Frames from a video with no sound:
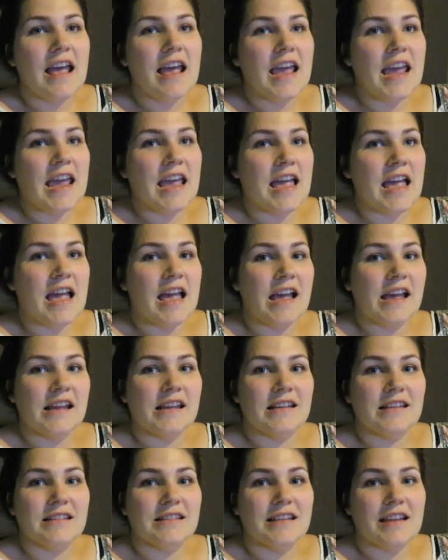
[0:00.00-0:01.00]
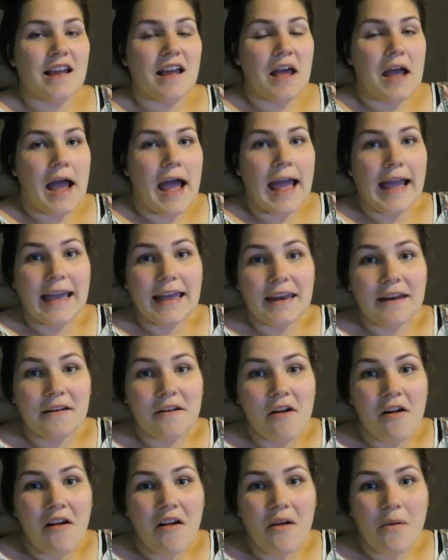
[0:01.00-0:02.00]
and I get
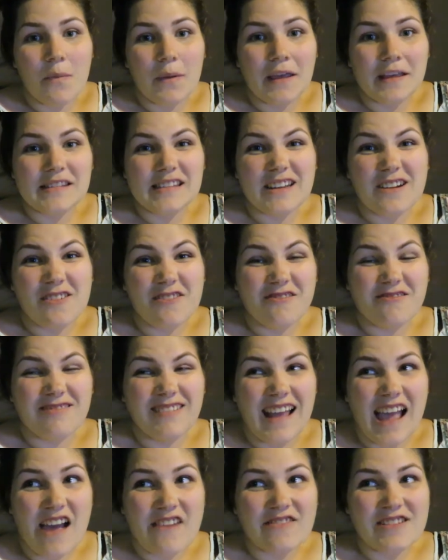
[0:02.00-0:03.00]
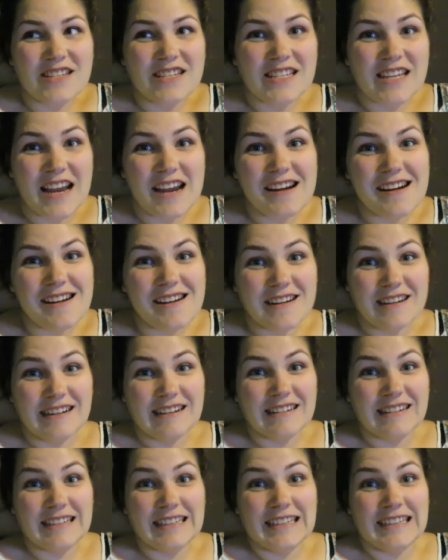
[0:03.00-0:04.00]
it all because I don't have to
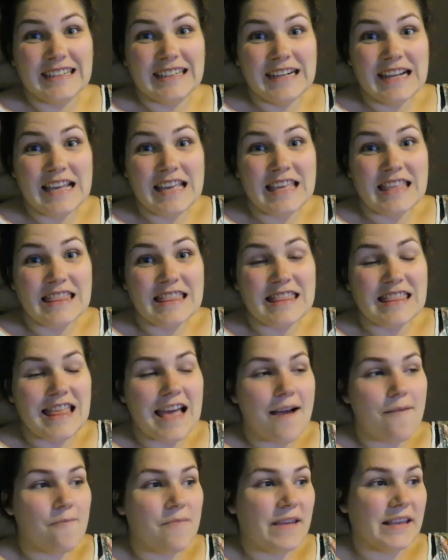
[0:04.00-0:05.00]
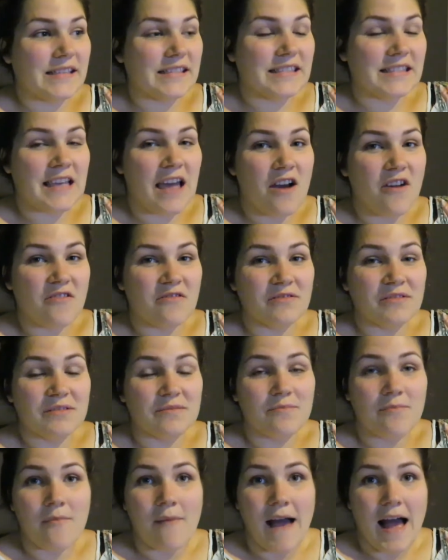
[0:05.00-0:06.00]
share, and that may
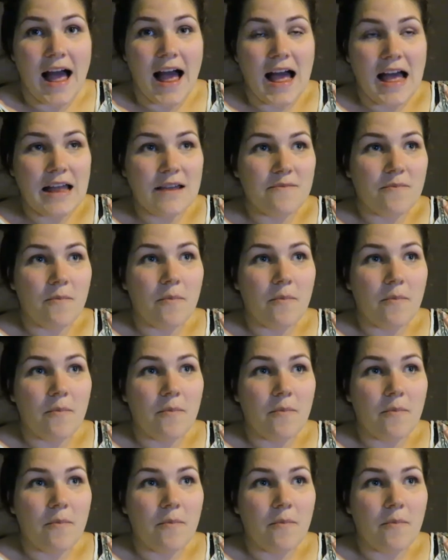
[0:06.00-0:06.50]
sound bad,